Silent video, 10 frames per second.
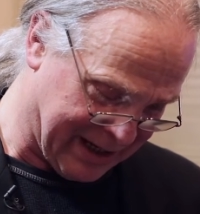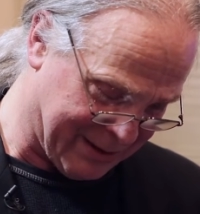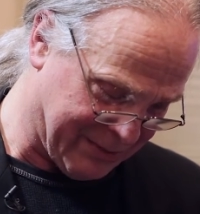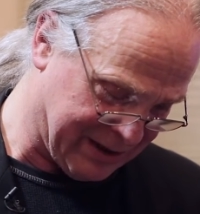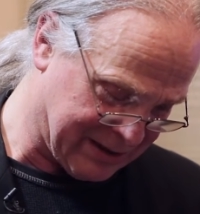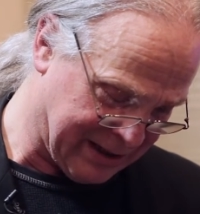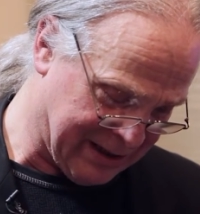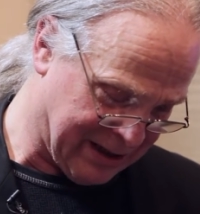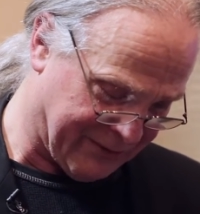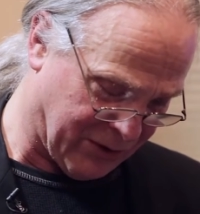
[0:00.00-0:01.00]
enemies
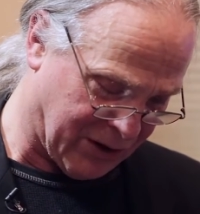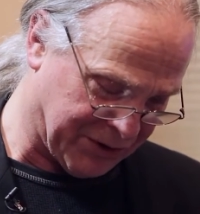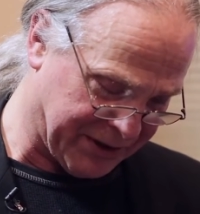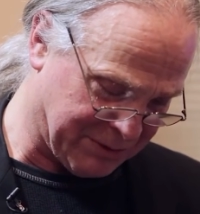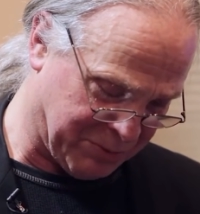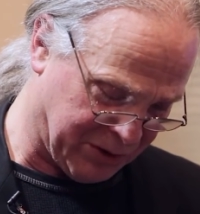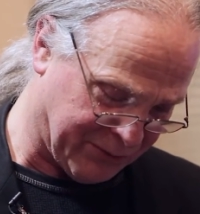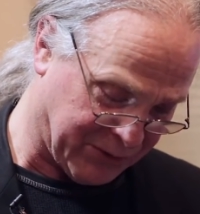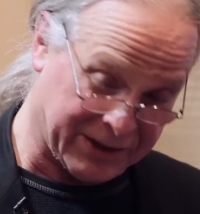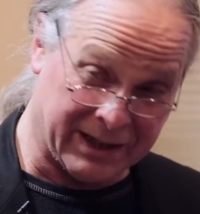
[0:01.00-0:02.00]
of all that is
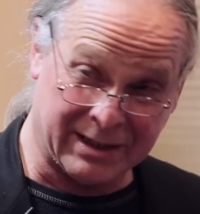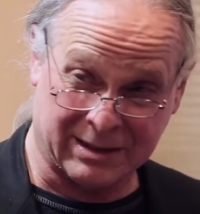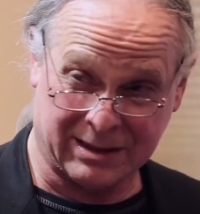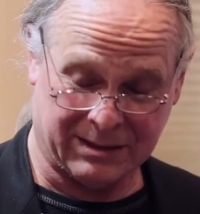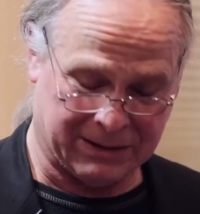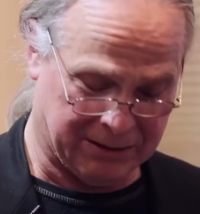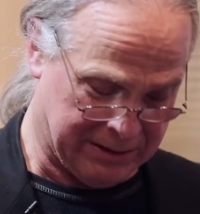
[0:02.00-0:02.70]
beautiful and innocent.